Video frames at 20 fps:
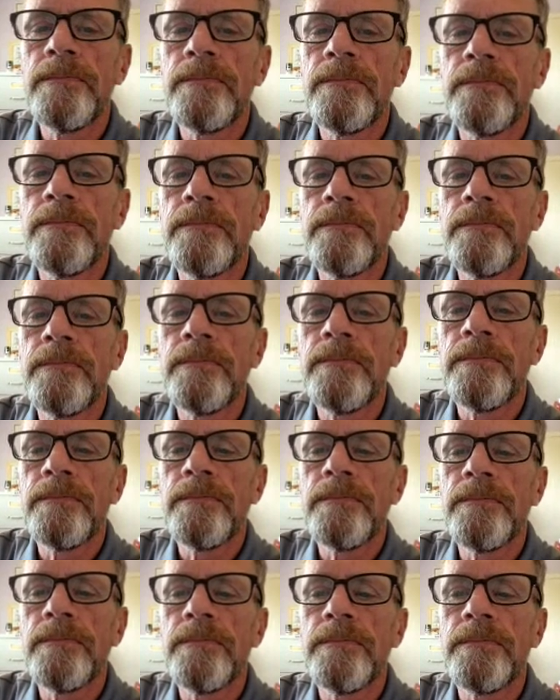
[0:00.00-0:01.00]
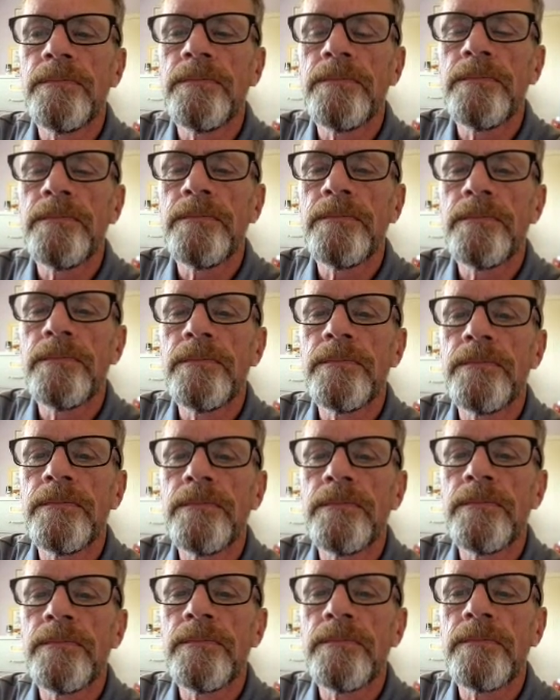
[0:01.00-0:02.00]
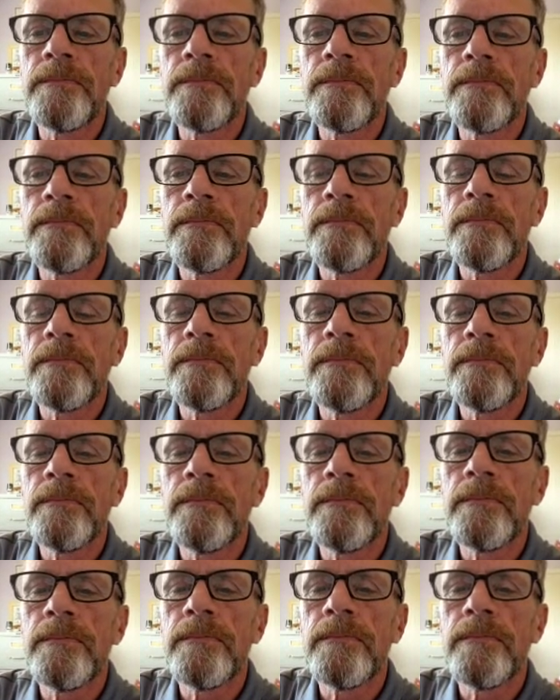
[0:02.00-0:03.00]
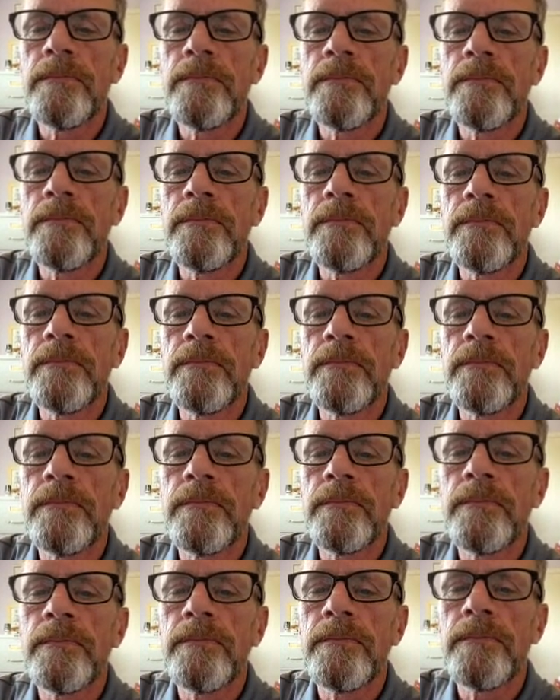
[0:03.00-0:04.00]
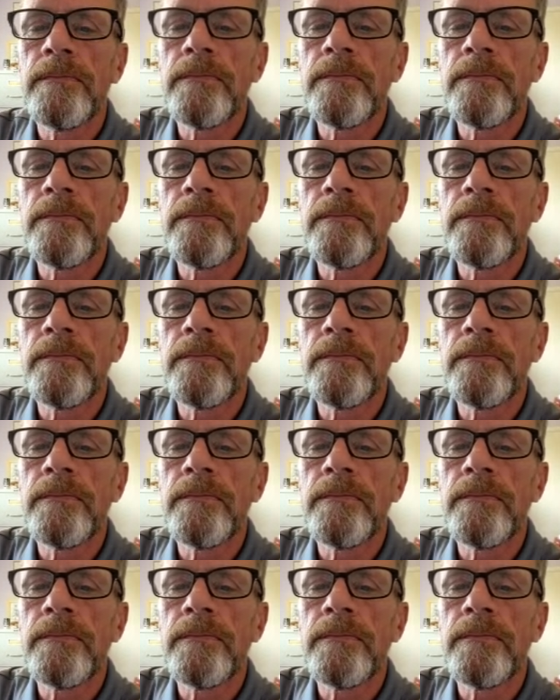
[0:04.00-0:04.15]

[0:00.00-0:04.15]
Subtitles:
This person isn't speaking.